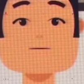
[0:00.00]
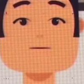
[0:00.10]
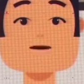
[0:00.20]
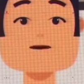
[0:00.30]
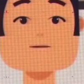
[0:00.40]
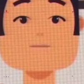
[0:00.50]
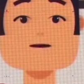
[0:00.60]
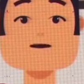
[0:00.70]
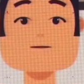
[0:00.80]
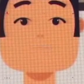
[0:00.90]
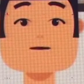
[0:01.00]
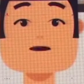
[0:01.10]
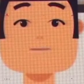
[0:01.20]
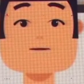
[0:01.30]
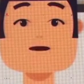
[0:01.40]
She's an Italian friend
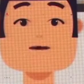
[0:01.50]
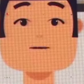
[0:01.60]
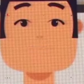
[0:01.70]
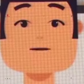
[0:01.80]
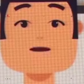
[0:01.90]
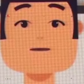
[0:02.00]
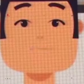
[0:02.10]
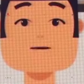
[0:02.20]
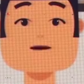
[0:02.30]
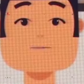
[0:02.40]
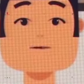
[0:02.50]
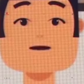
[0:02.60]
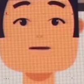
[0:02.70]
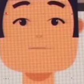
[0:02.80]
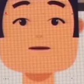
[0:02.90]
of Lee's and she's studying
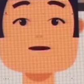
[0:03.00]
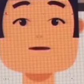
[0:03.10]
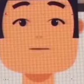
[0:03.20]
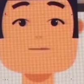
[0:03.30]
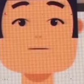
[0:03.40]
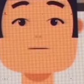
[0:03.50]
fashion design.